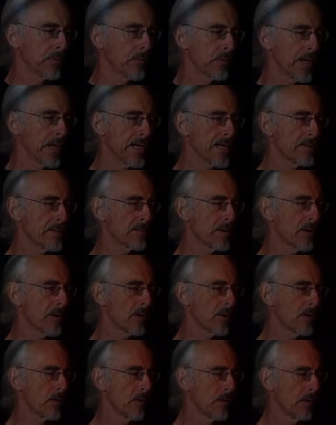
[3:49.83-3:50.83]

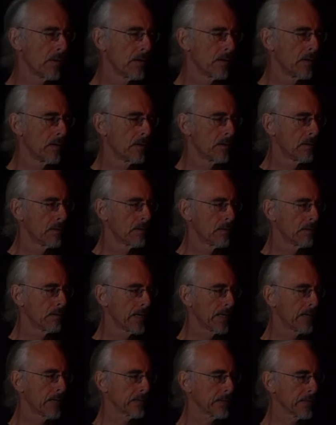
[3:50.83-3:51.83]
rainbow
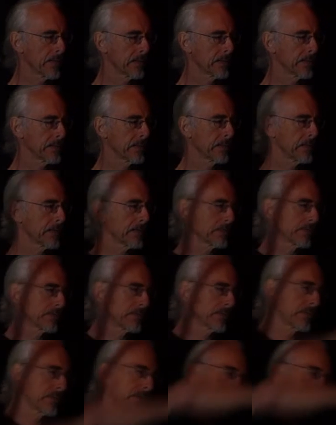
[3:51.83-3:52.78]
out like this.